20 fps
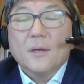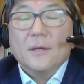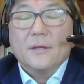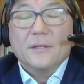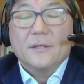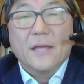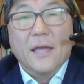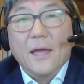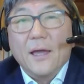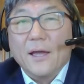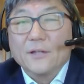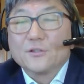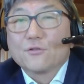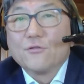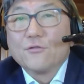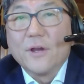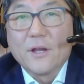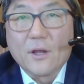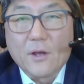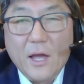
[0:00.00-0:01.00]
Yeah, it's
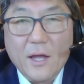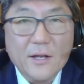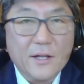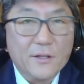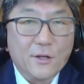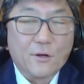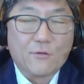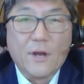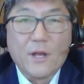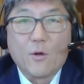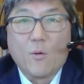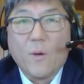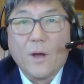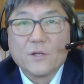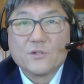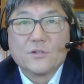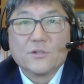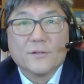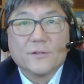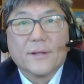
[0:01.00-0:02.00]
another great
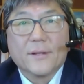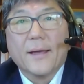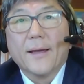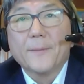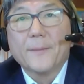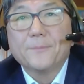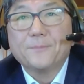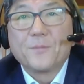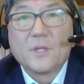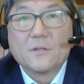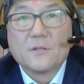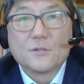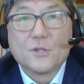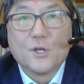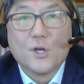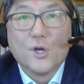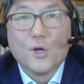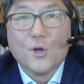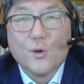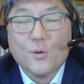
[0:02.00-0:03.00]
question.
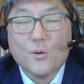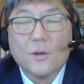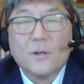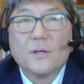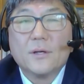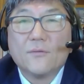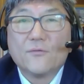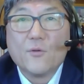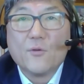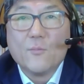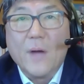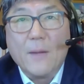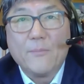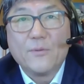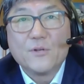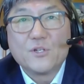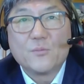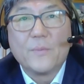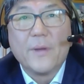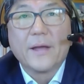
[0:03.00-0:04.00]
So, from my
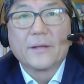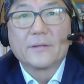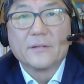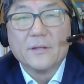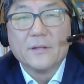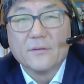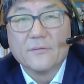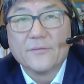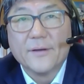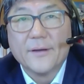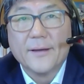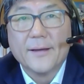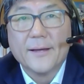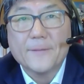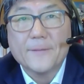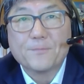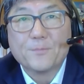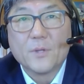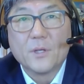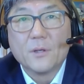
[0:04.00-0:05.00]
perspective,
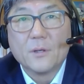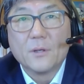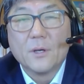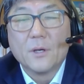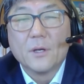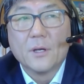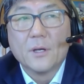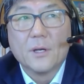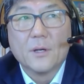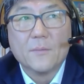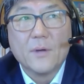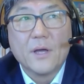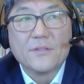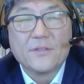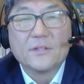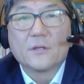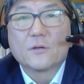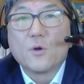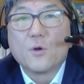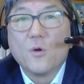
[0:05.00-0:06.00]
I
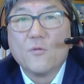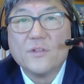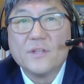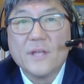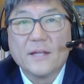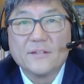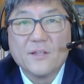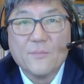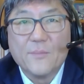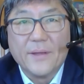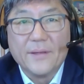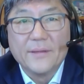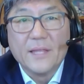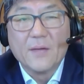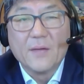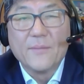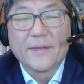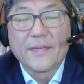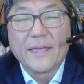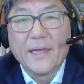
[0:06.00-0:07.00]
think the COVID-19
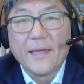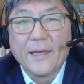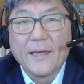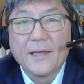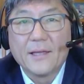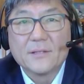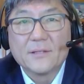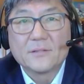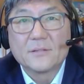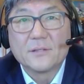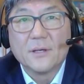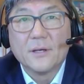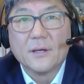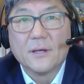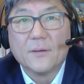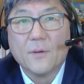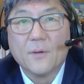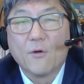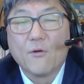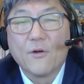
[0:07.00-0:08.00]
pandemic has
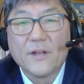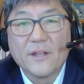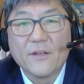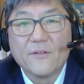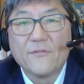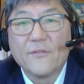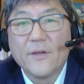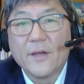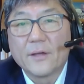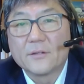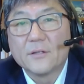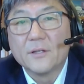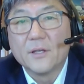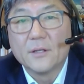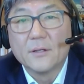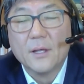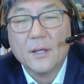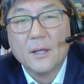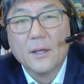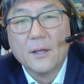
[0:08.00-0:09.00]
already
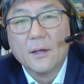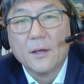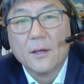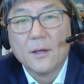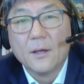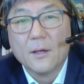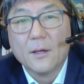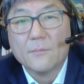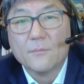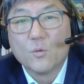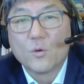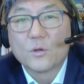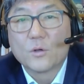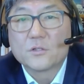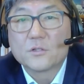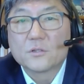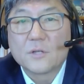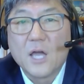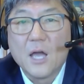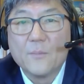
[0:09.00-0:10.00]
affected
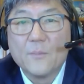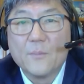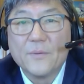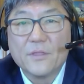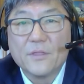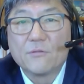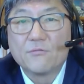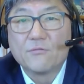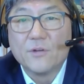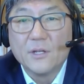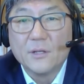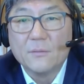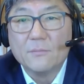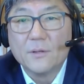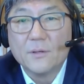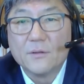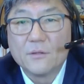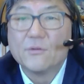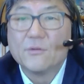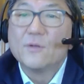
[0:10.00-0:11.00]
workers' comp in three
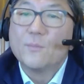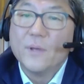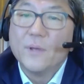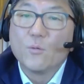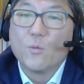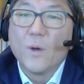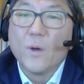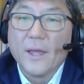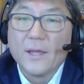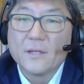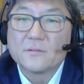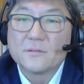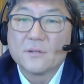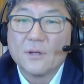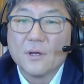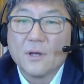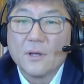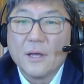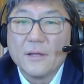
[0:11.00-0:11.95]
big ways.